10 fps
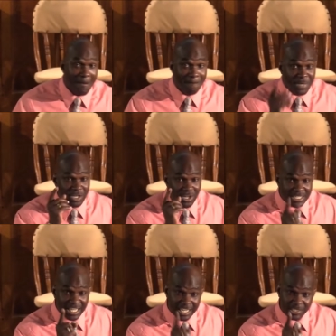Because
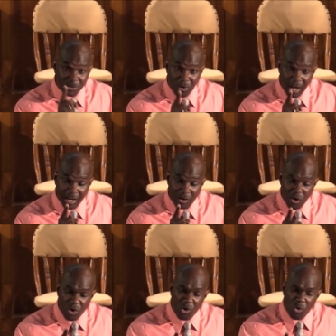guess what?
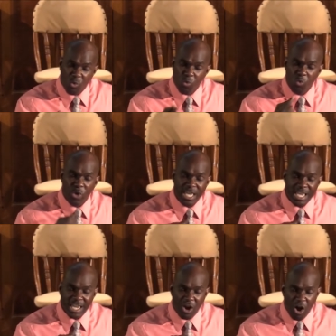
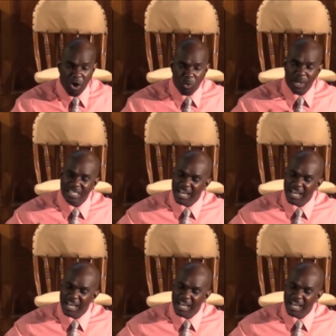We always